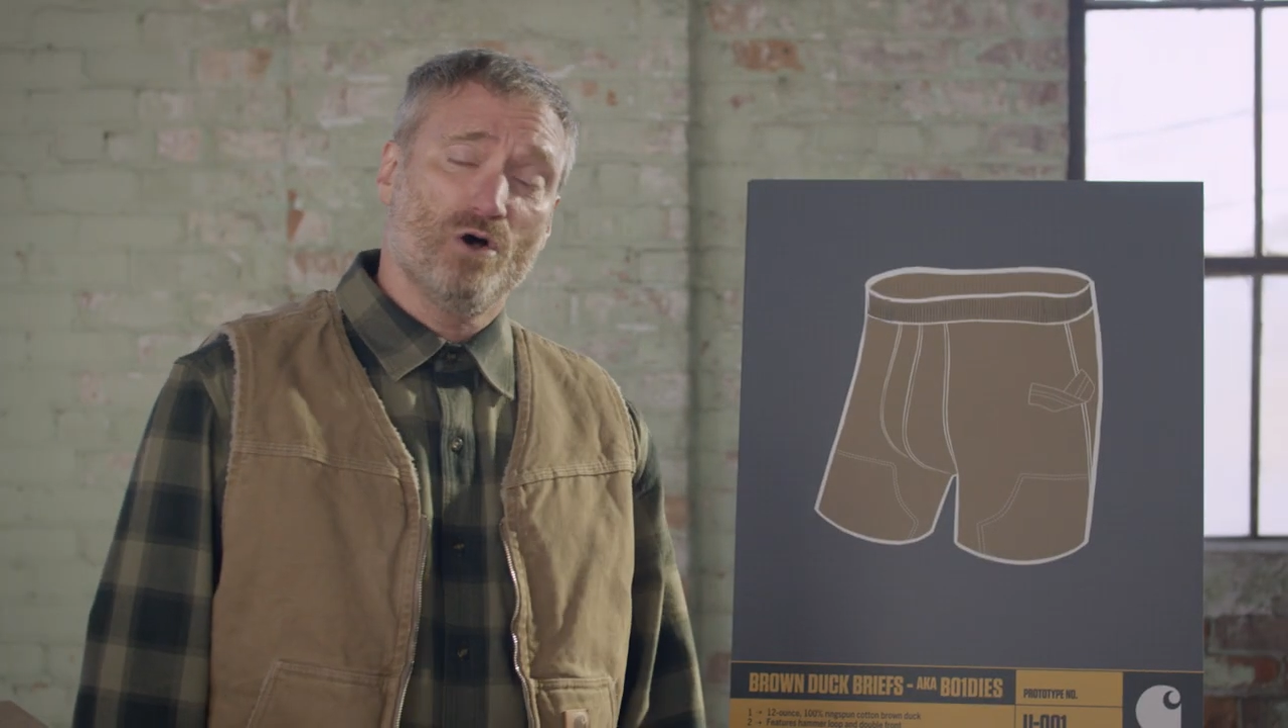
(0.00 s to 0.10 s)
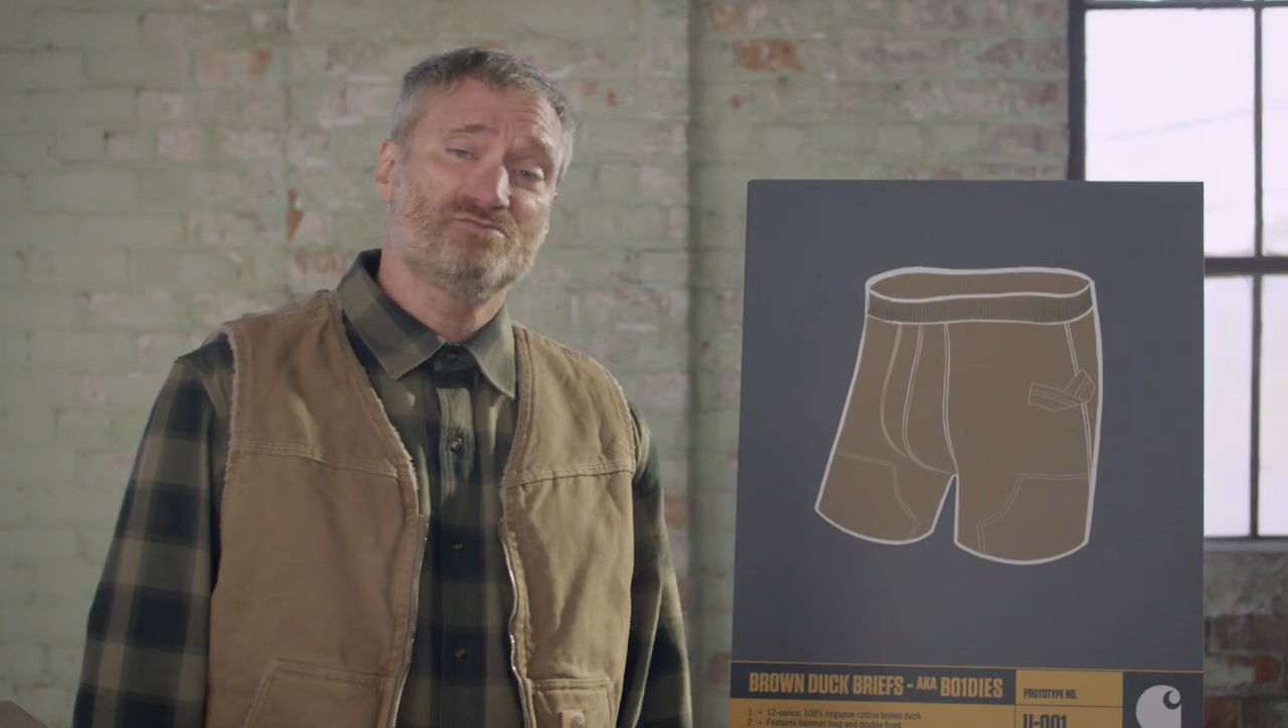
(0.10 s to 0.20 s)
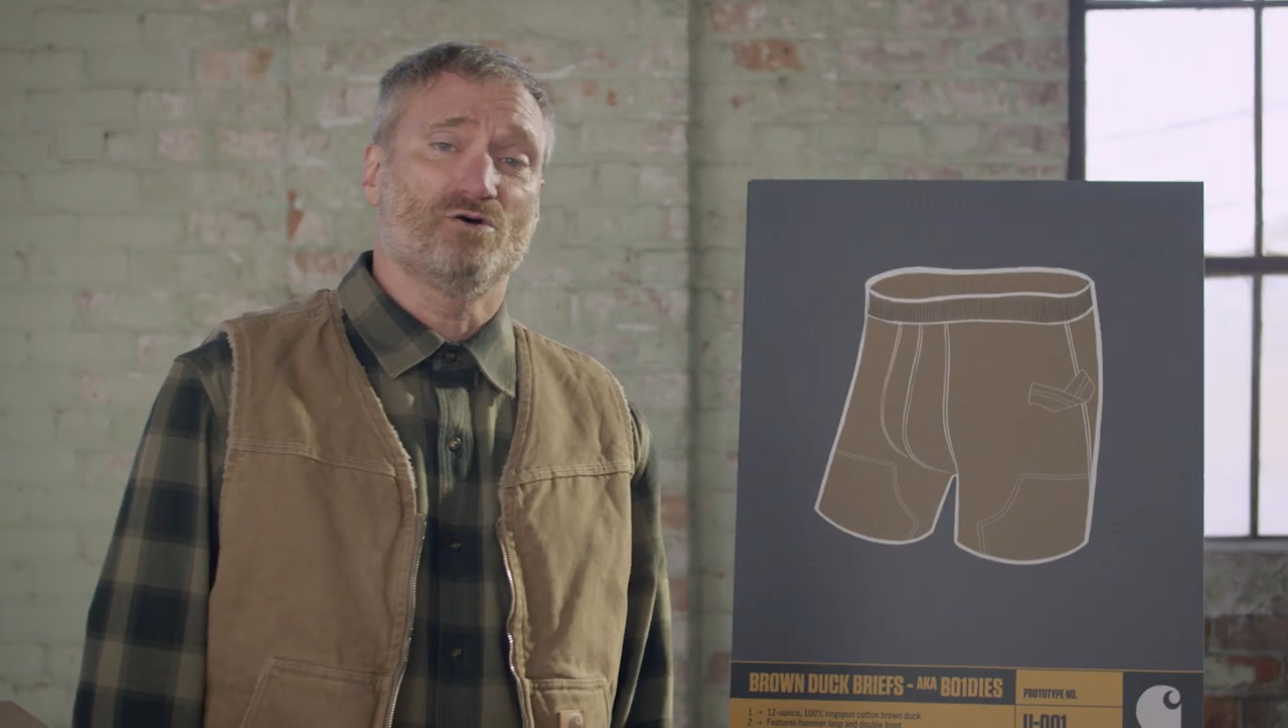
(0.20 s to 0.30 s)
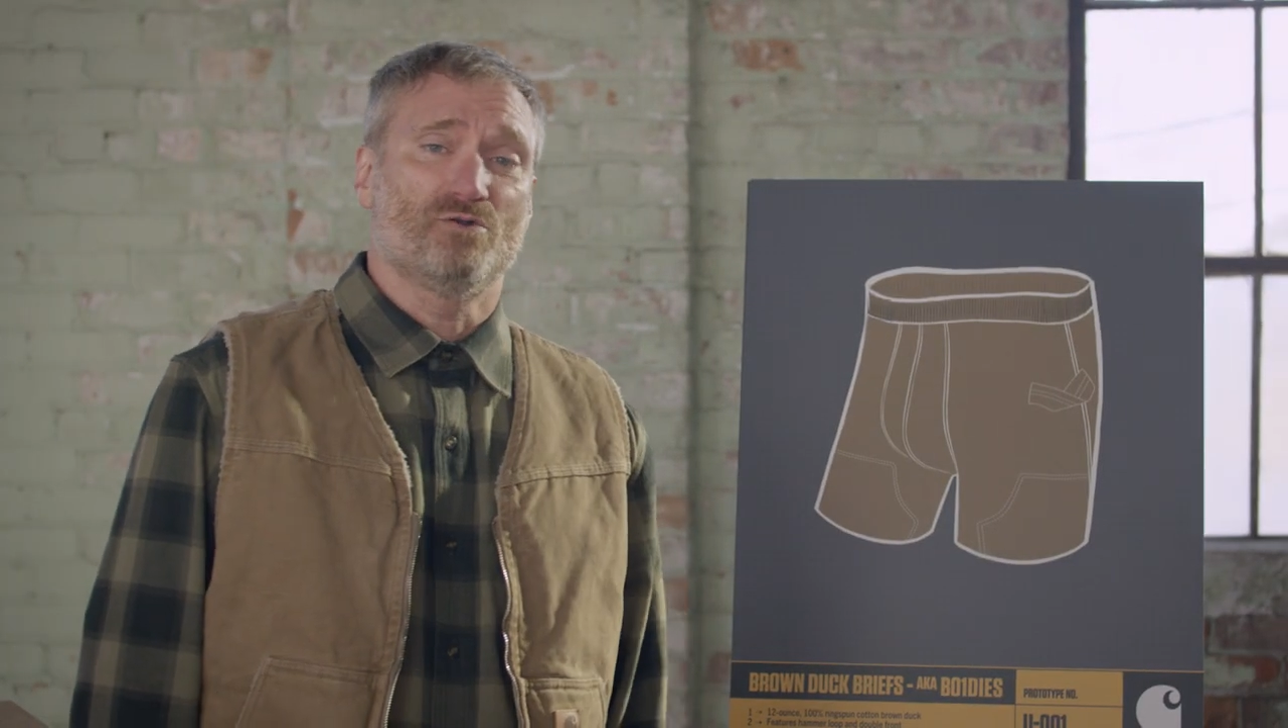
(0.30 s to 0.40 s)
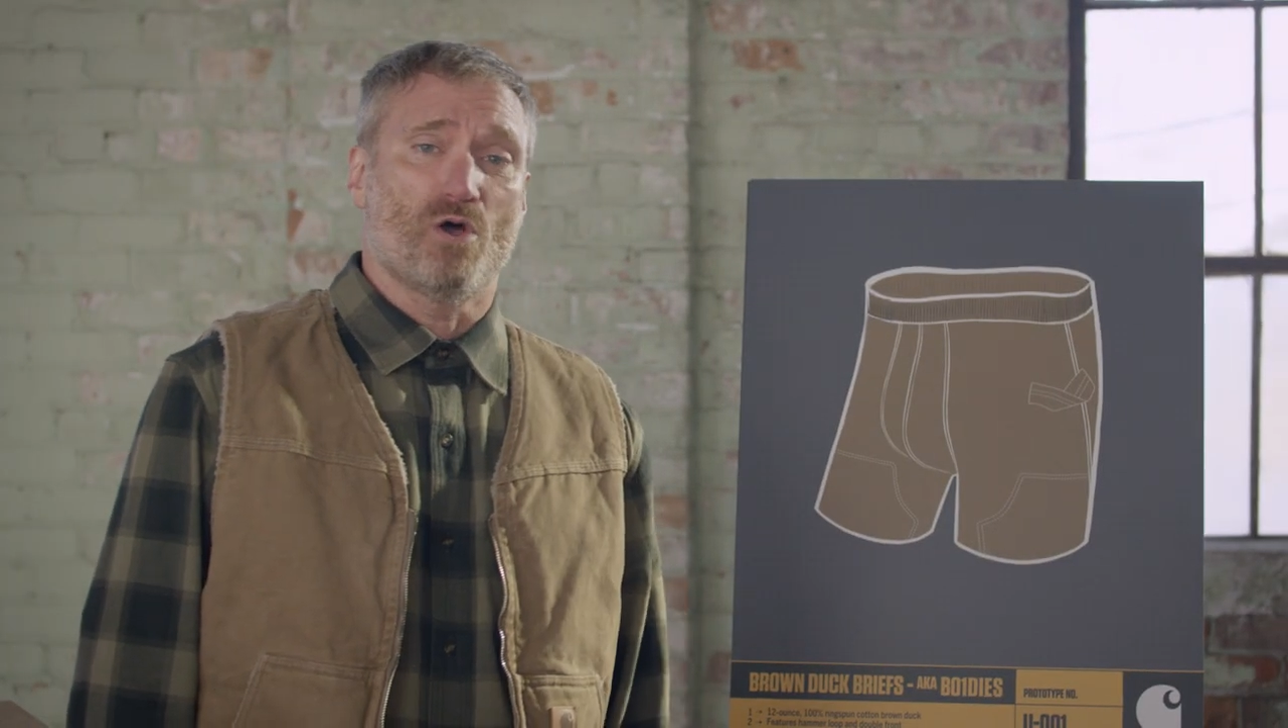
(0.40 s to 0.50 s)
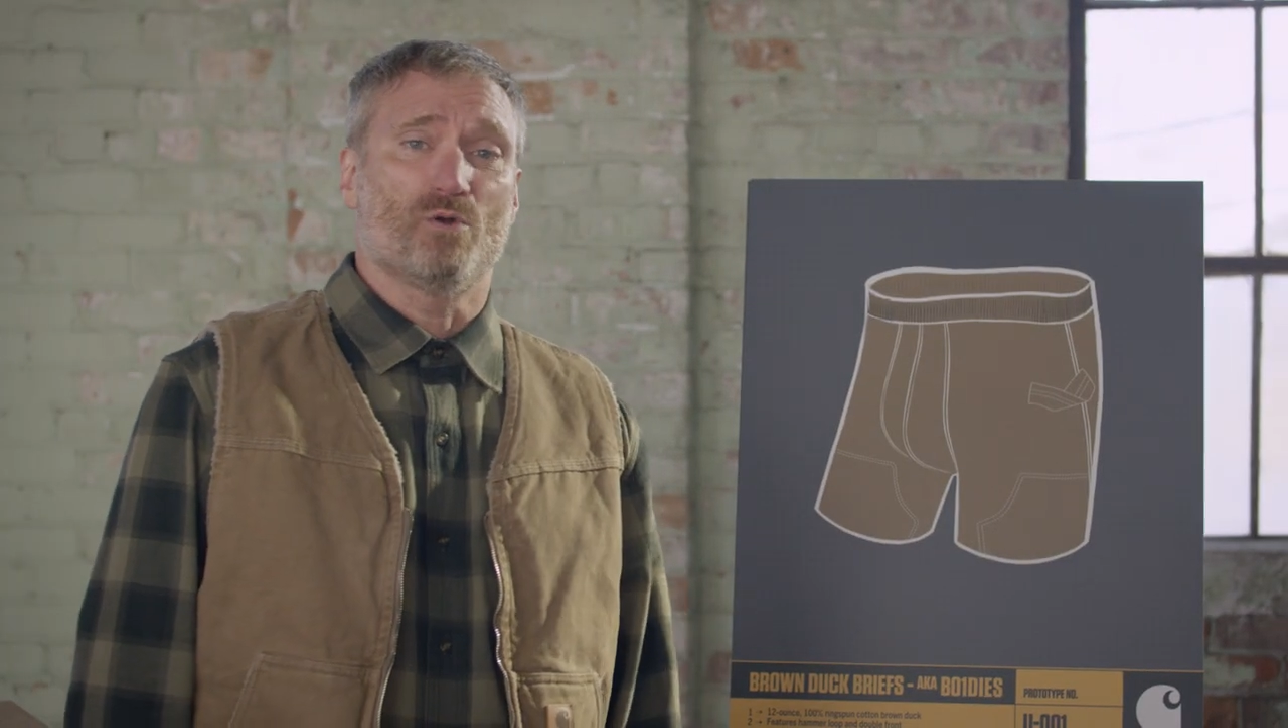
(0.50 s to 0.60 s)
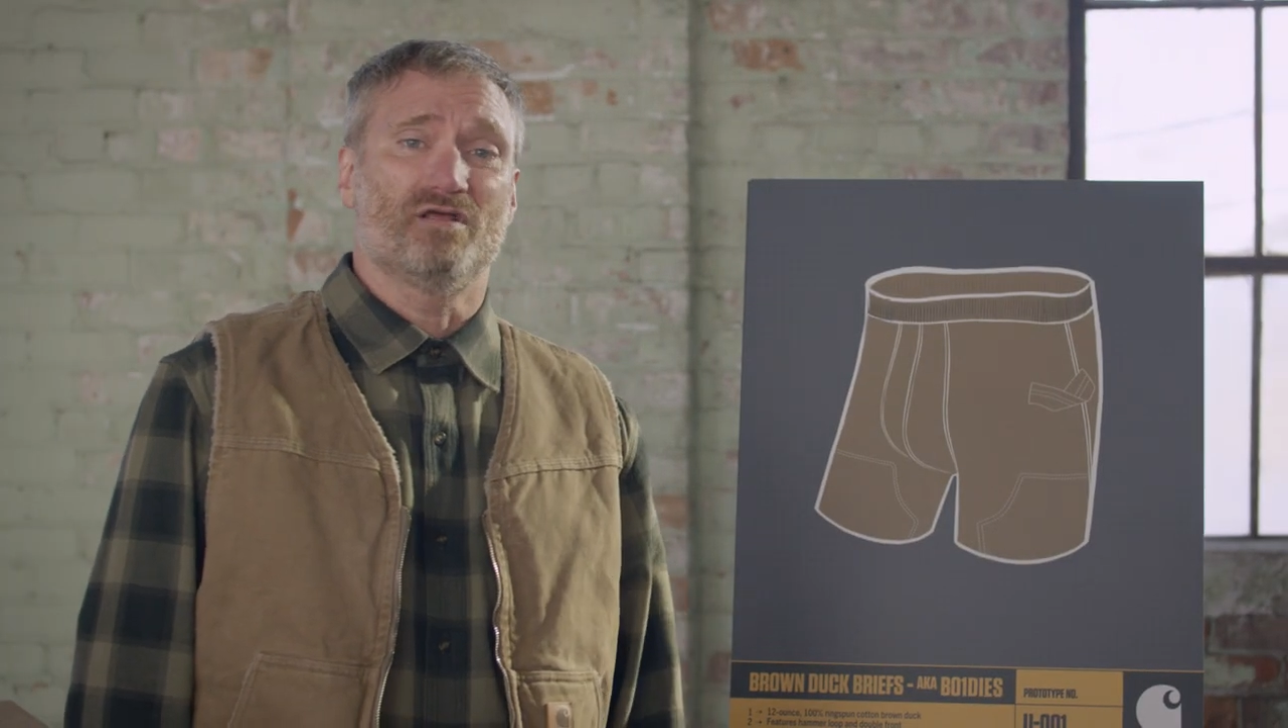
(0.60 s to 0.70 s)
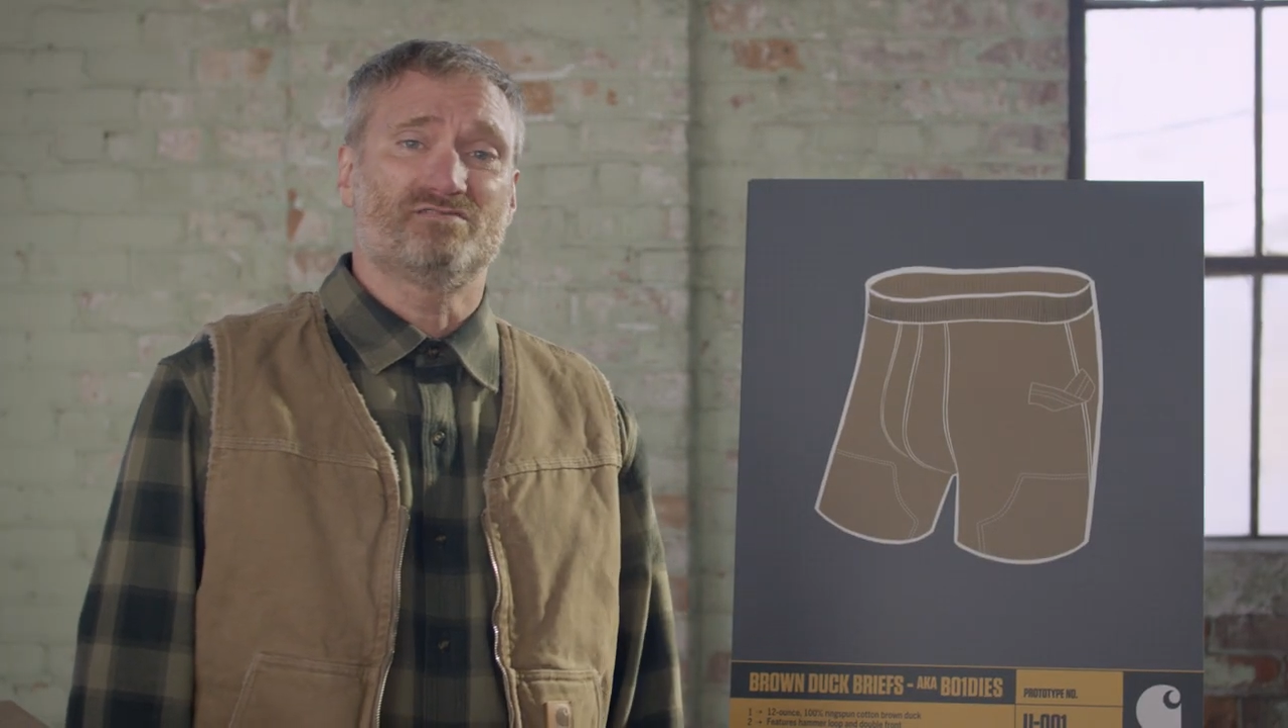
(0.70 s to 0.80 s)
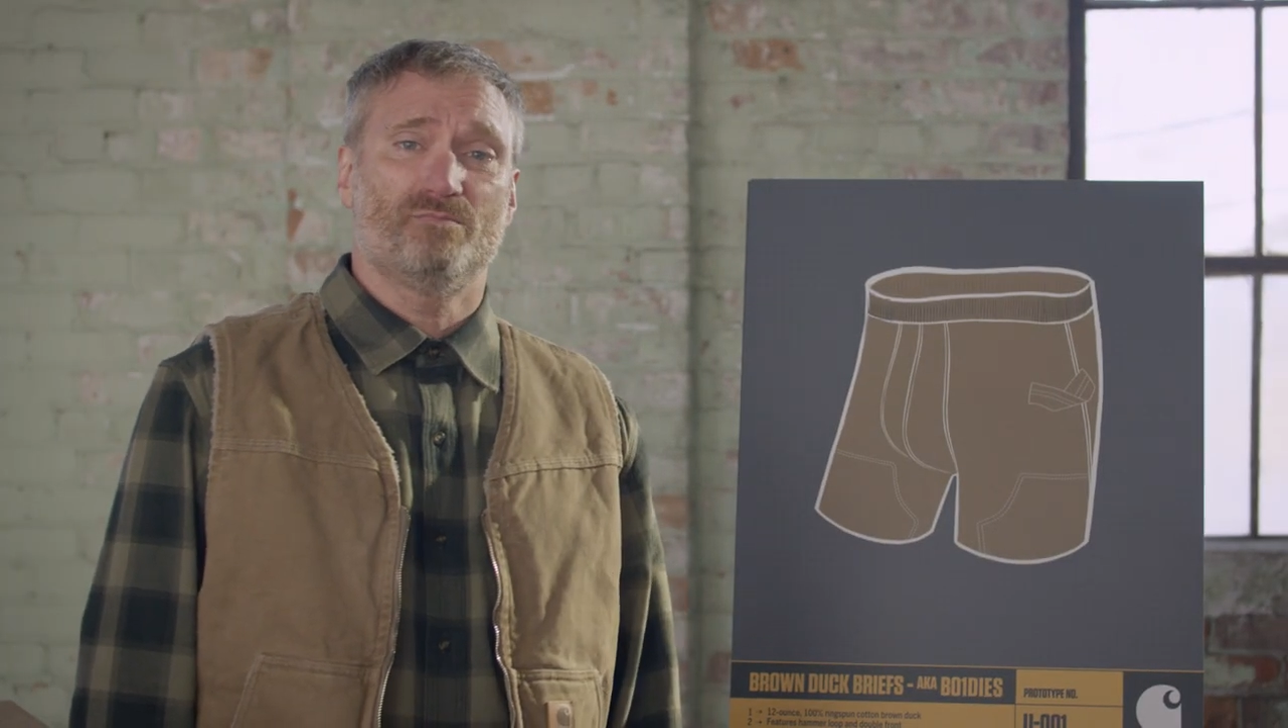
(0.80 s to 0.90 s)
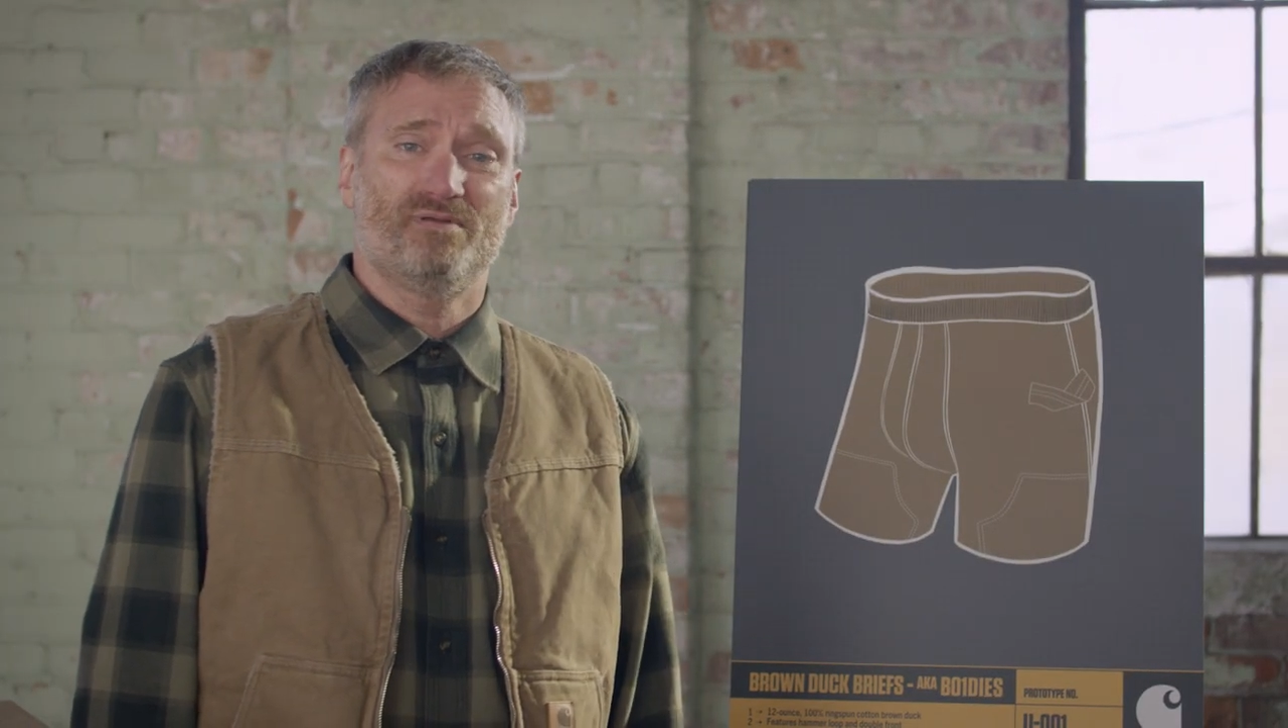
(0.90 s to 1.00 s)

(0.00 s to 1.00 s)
also known as the